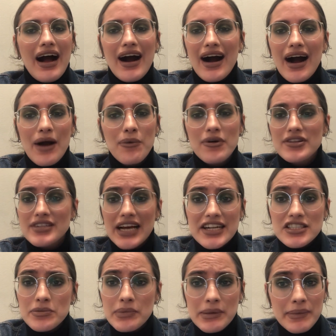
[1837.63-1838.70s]
I want that
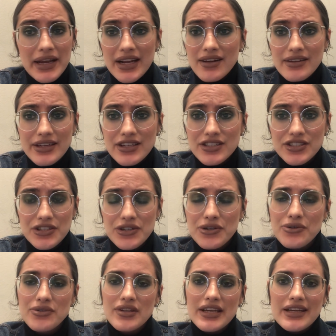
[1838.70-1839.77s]
to be made clear
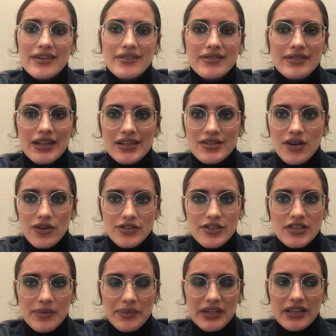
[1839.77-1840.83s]
too. Like, that's also
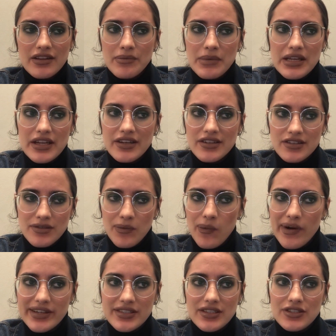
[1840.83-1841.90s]
something the media doesn't
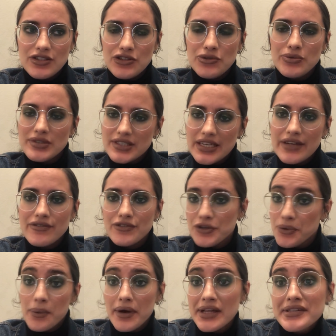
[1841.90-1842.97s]
want to do, is give
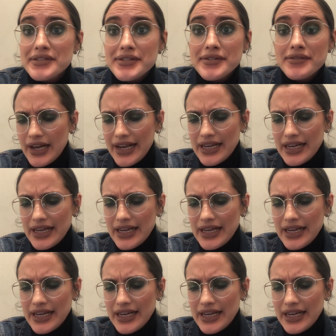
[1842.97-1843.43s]
nuance.